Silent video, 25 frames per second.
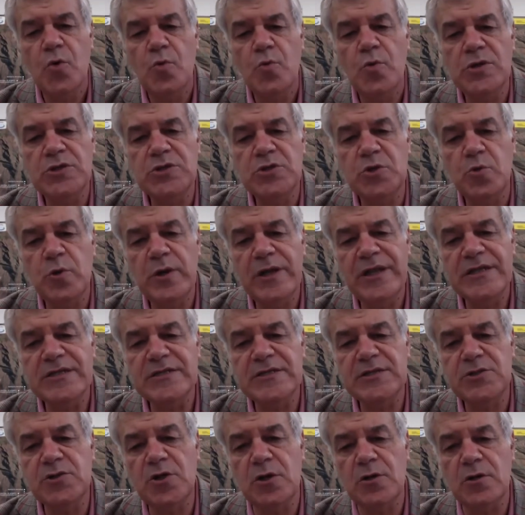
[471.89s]
which will
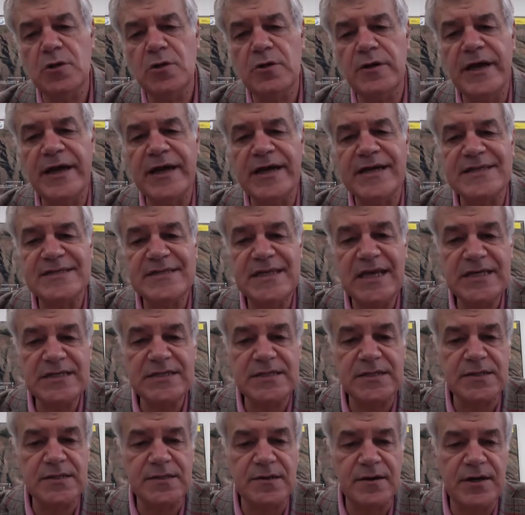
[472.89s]
store
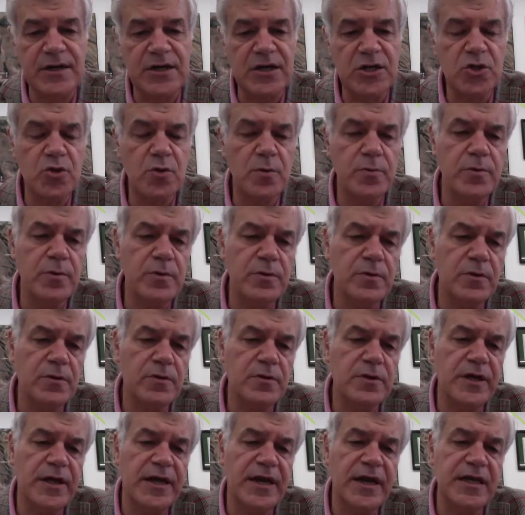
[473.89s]
excess
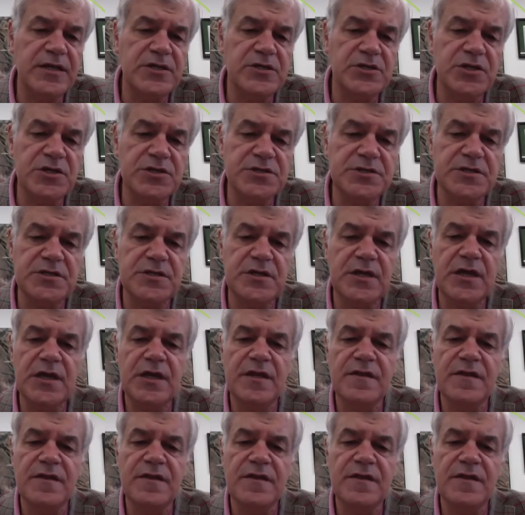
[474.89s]
renewable energies